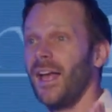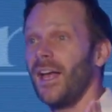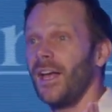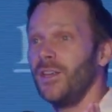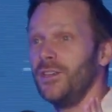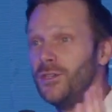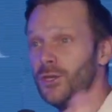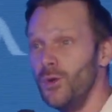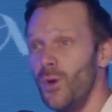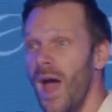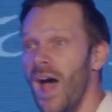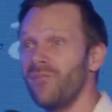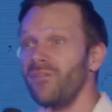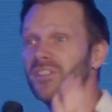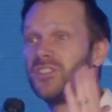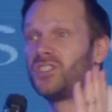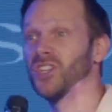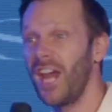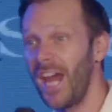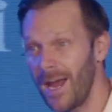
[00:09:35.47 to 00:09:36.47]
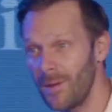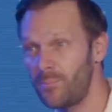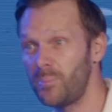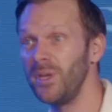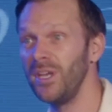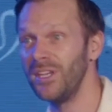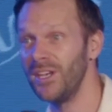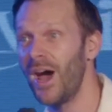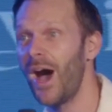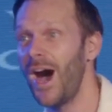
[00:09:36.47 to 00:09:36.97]
you have a
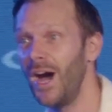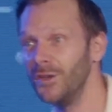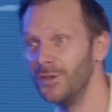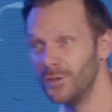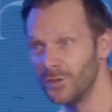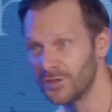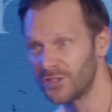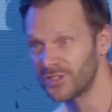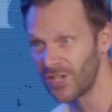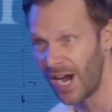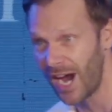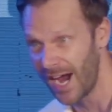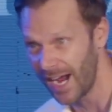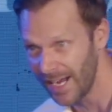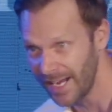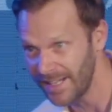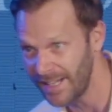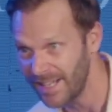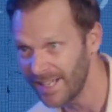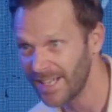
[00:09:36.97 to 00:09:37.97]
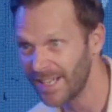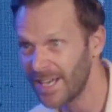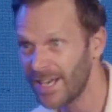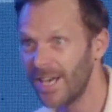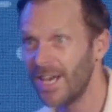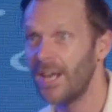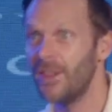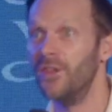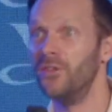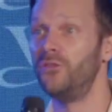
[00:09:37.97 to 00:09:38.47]
champion on your side.
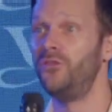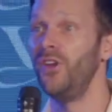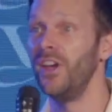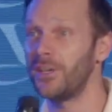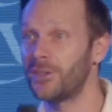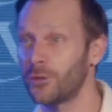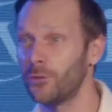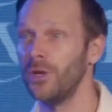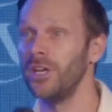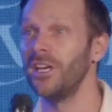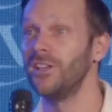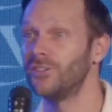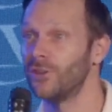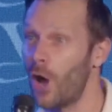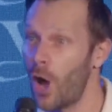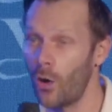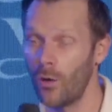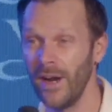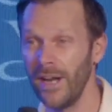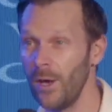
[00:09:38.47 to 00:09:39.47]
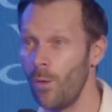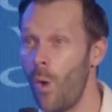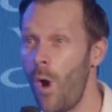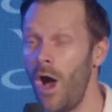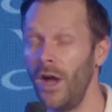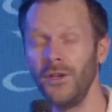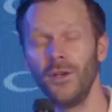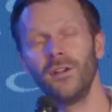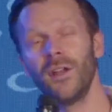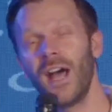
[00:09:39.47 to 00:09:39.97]
The victory is already
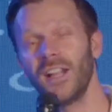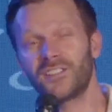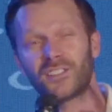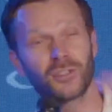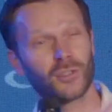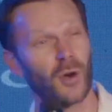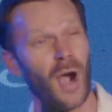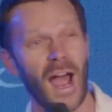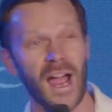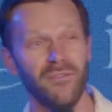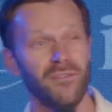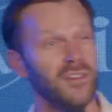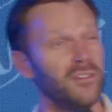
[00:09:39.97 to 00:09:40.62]
won. You're not striving